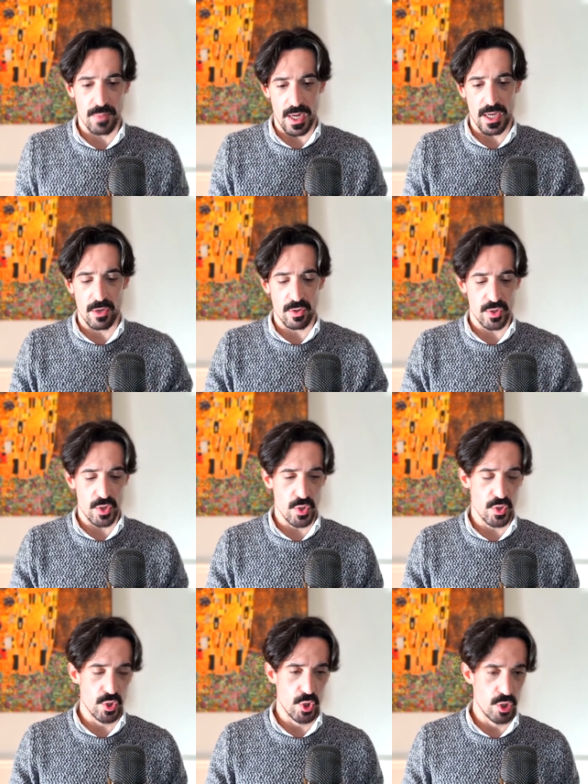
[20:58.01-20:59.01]
But I can also
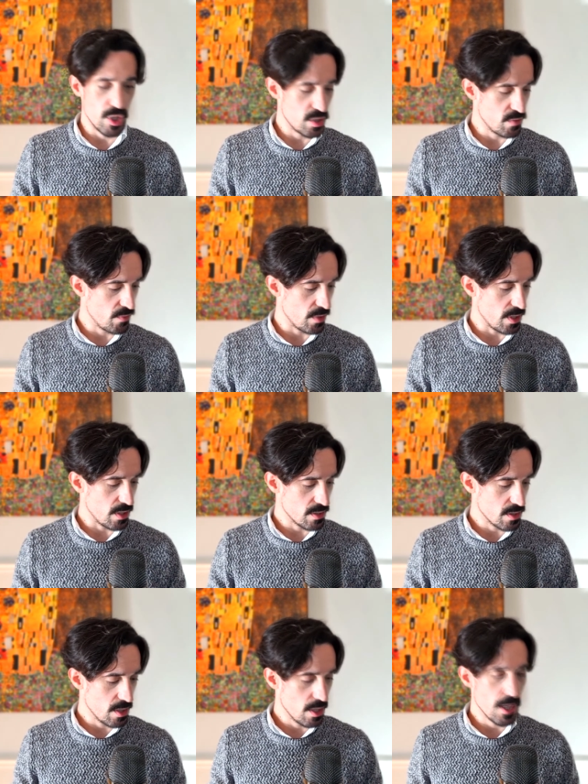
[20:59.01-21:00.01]
use jiu-jitsu for
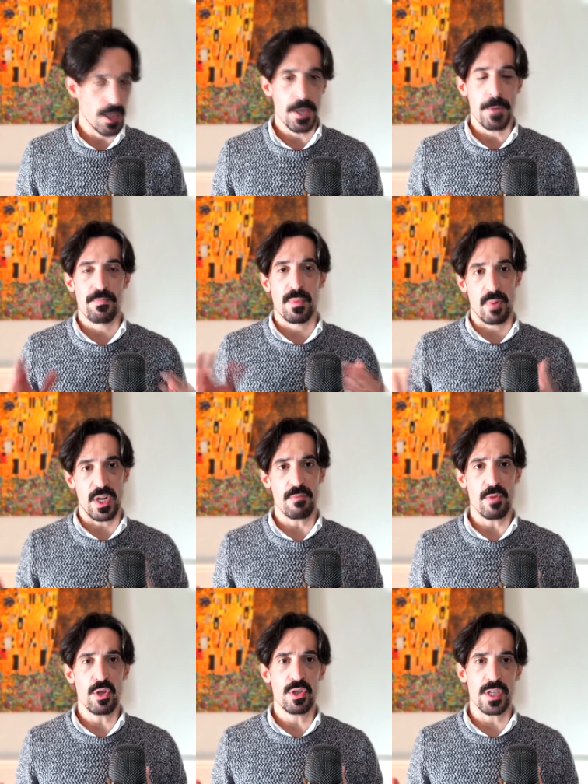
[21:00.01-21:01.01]
this. But in
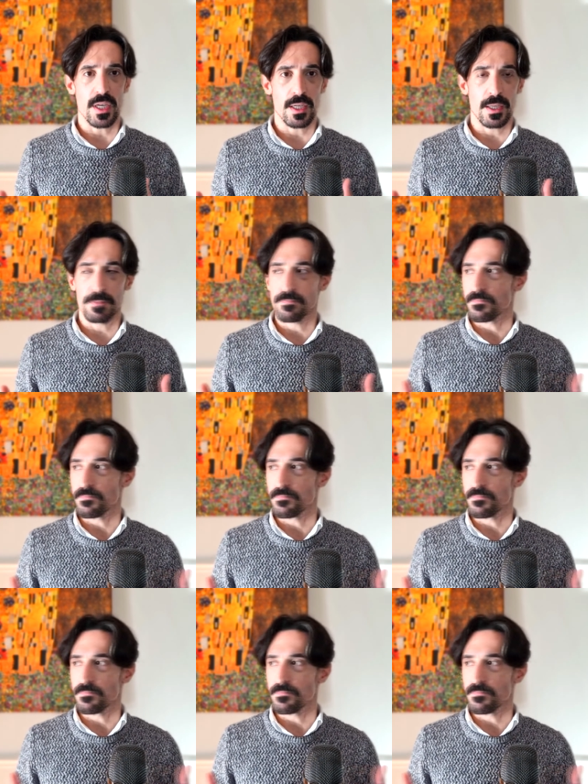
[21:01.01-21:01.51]
music,